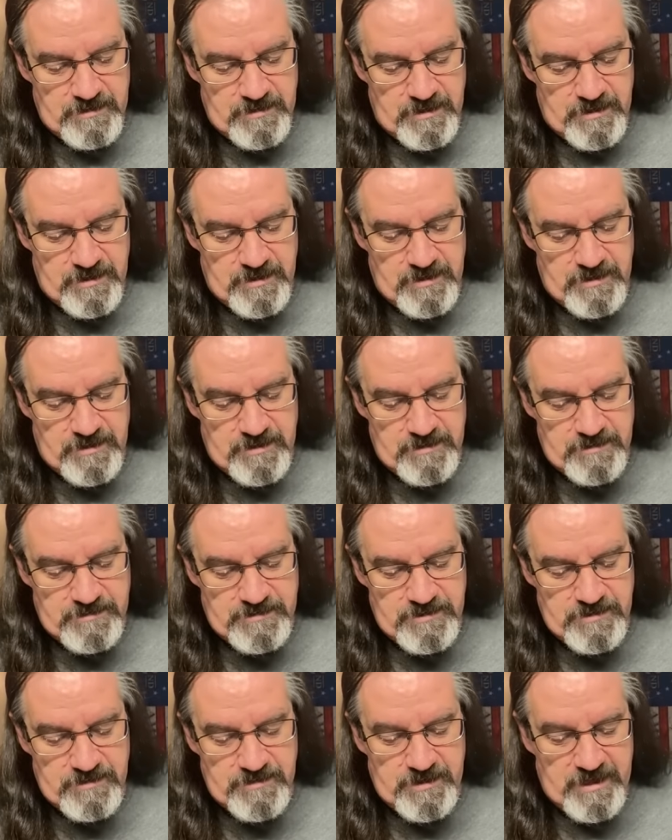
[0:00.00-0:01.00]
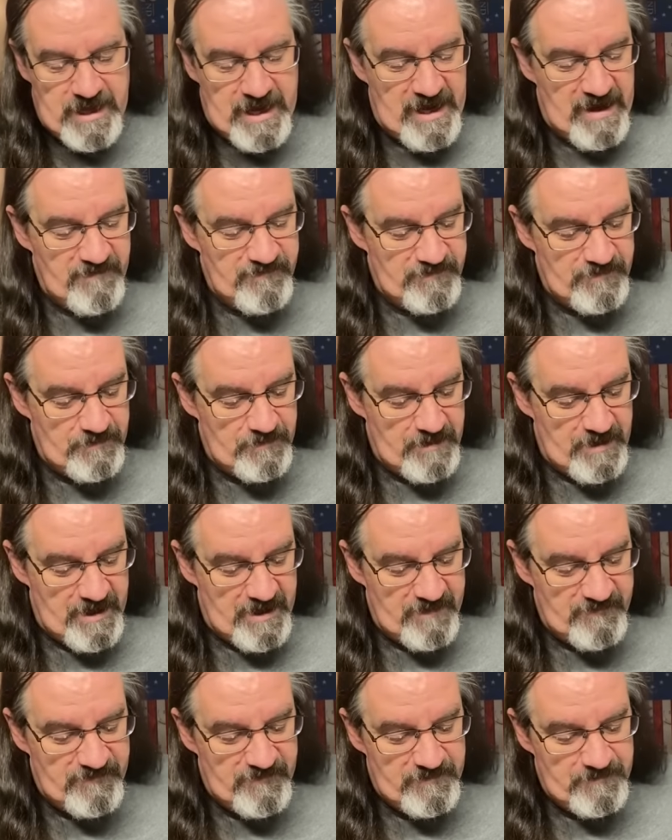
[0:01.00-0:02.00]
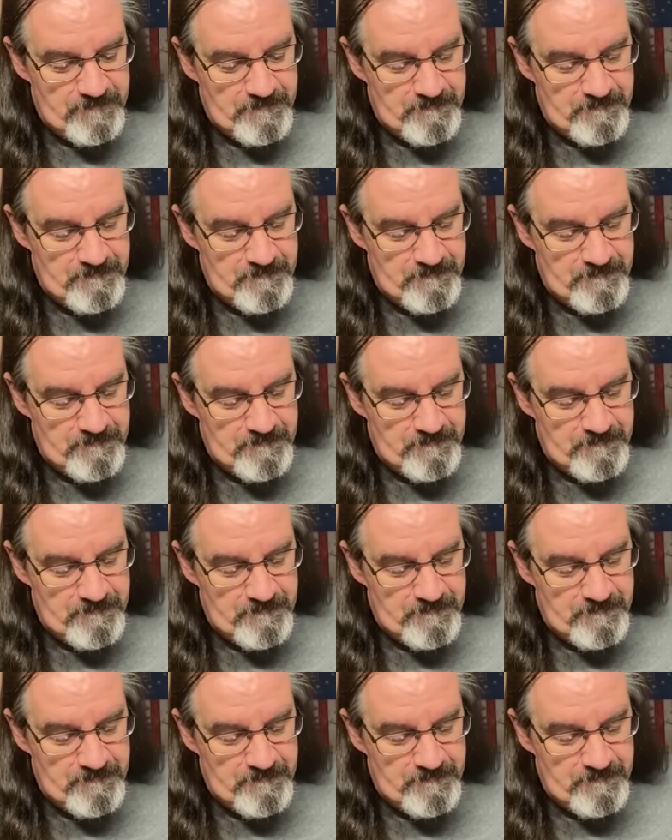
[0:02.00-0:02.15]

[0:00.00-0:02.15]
to the afterlife.